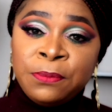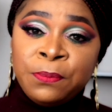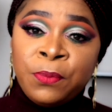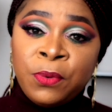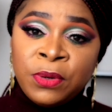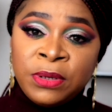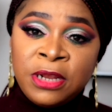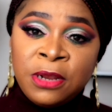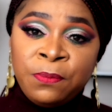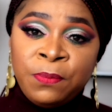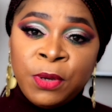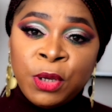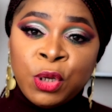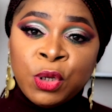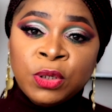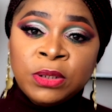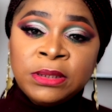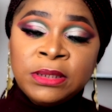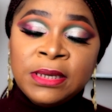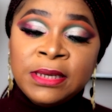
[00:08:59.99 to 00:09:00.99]
important,
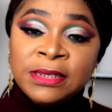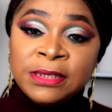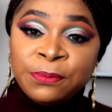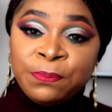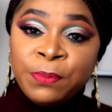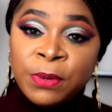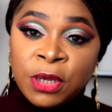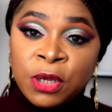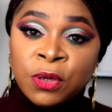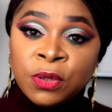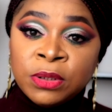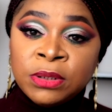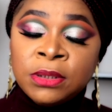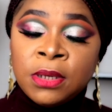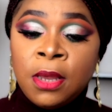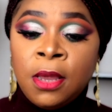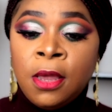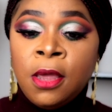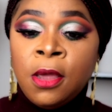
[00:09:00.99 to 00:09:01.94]
because it's because